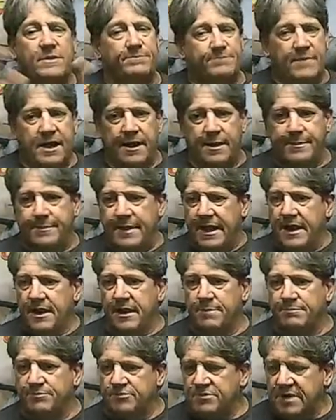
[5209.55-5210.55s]
Man,
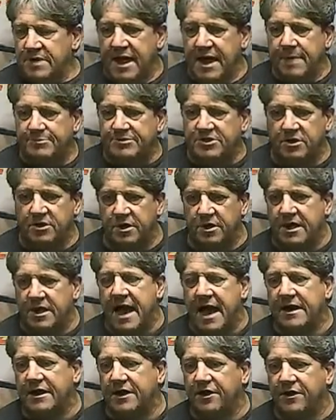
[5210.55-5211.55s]
I'm absolutely
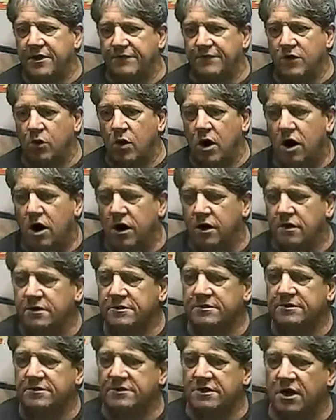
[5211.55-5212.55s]
out of here if you are.
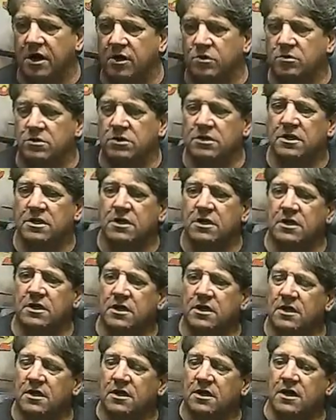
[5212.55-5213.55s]
So,
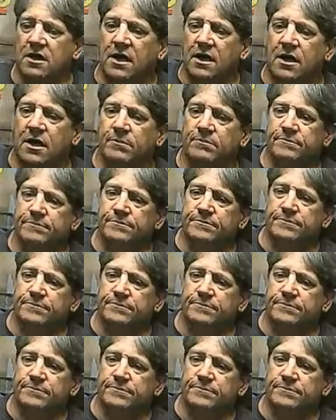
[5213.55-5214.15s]
um,